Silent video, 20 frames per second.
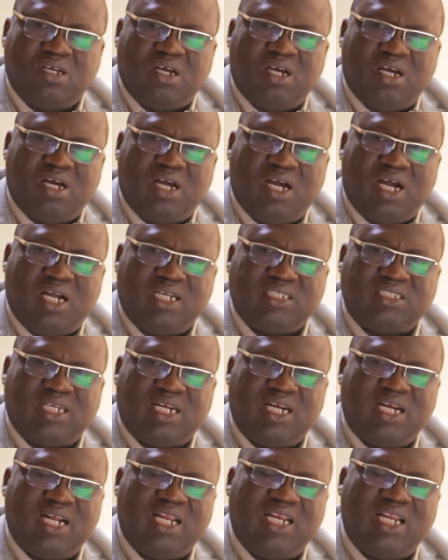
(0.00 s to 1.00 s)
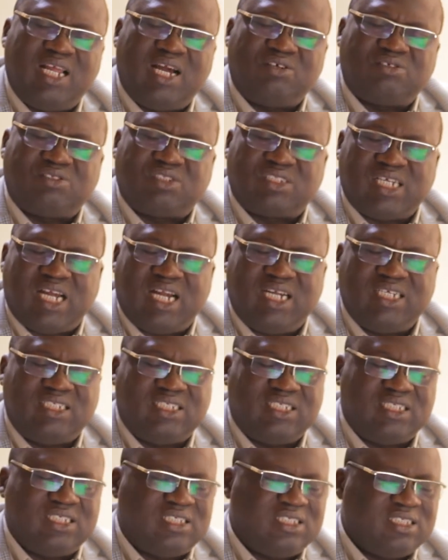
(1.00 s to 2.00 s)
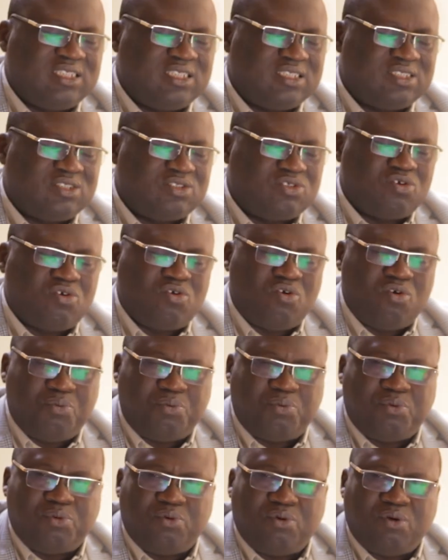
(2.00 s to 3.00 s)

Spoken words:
Generally, outside the scope